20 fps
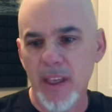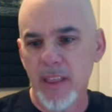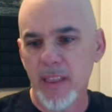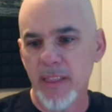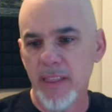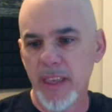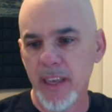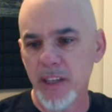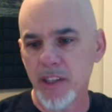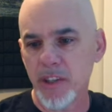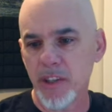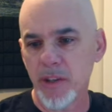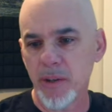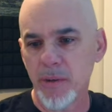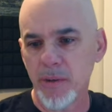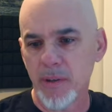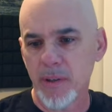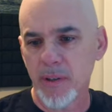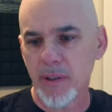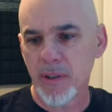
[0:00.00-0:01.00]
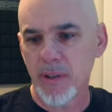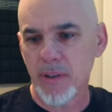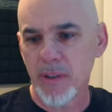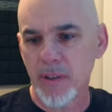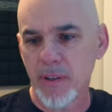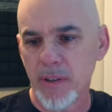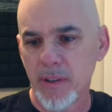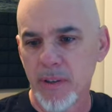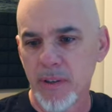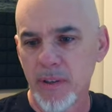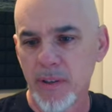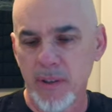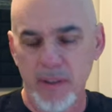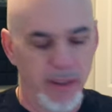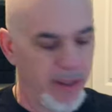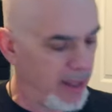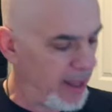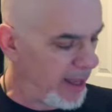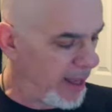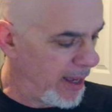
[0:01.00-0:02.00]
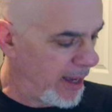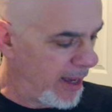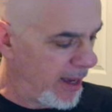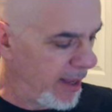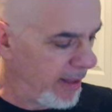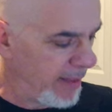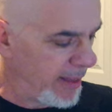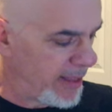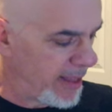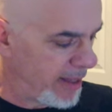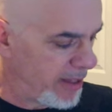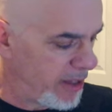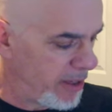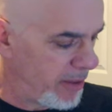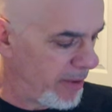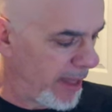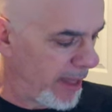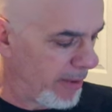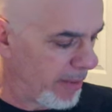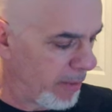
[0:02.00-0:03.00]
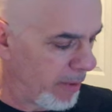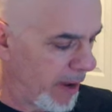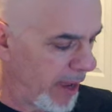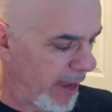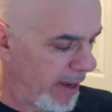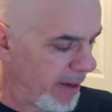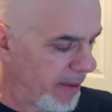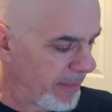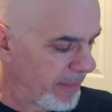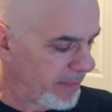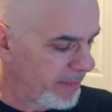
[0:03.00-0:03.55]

These two, uh, let's actually do that in red.